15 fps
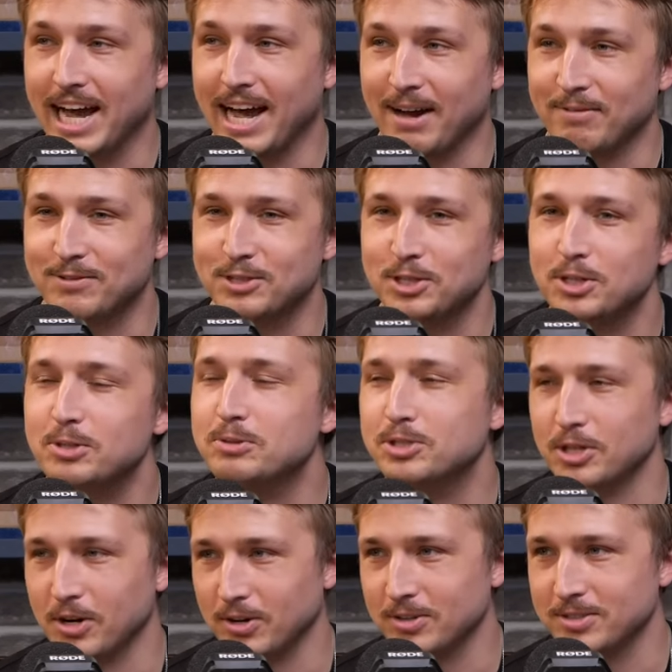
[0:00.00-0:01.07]
have two
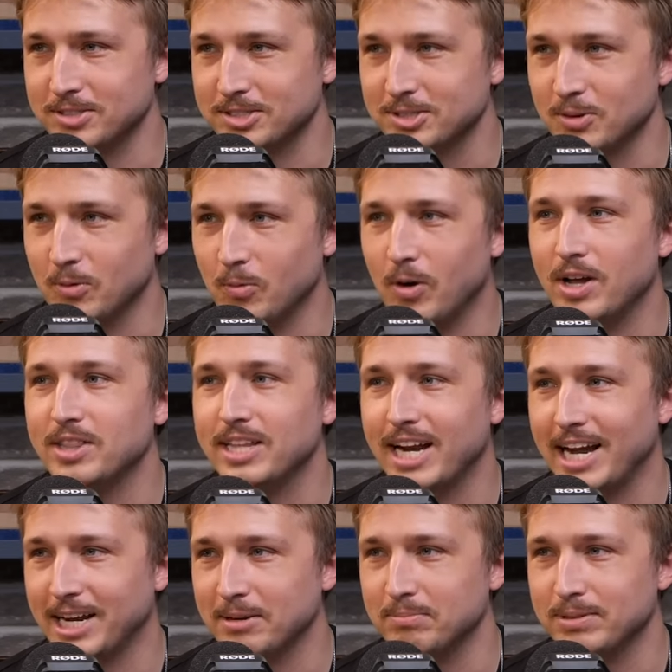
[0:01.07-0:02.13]
journals one
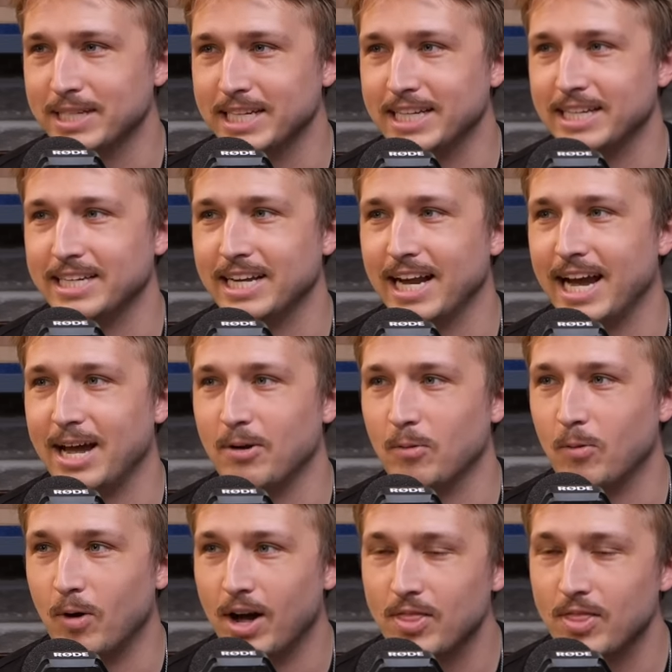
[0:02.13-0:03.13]
that I completed and wow.